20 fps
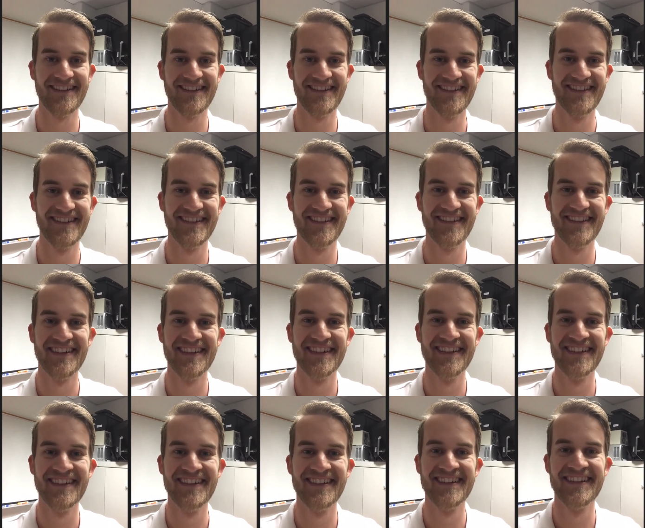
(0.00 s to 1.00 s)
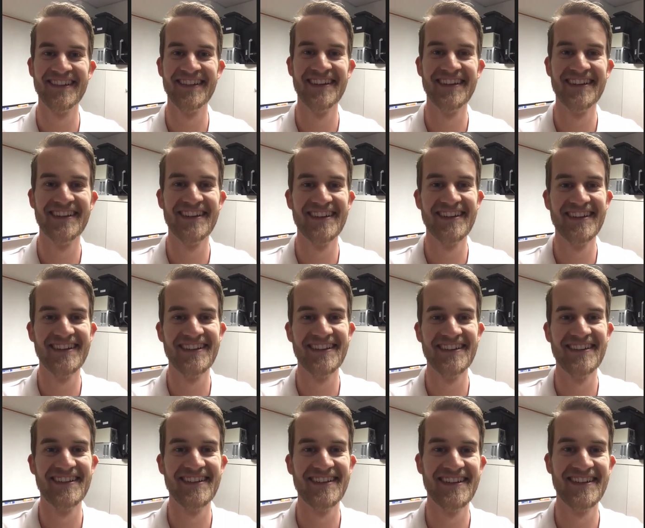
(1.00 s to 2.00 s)

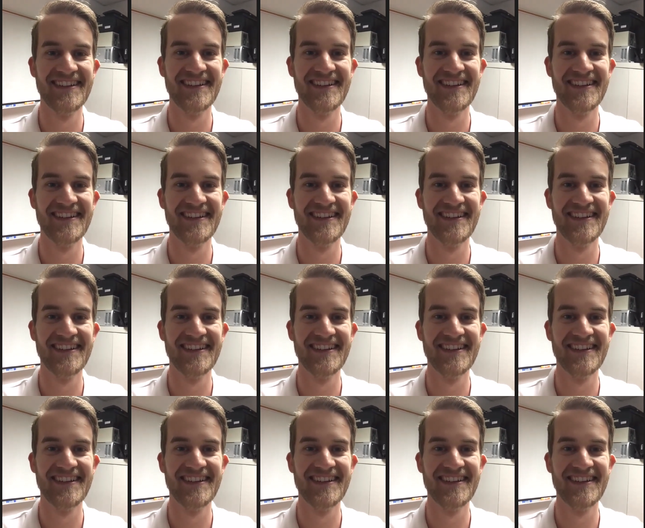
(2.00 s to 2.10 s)
No one is speaking in this clip.